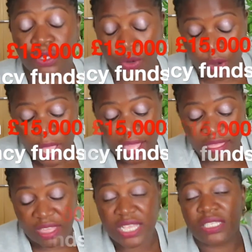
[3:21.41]
So
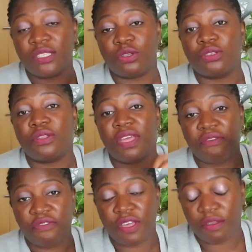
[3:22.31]
this is also
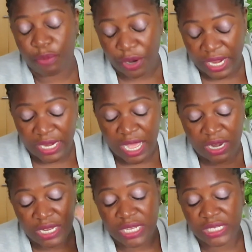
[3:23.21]
then further broken
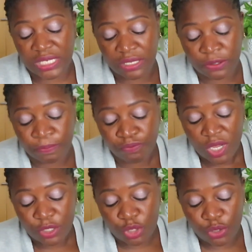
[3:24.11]
down into
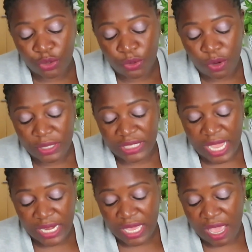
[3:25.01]
two,
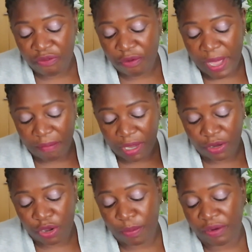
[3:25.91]
10K for my
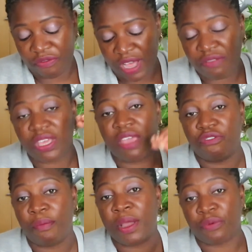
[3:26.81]
main home and 5K
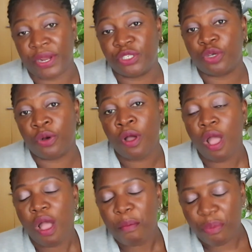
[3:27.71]
for my rental
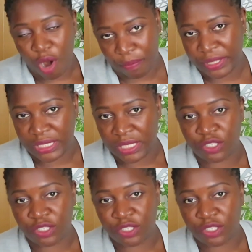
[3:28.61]
properties.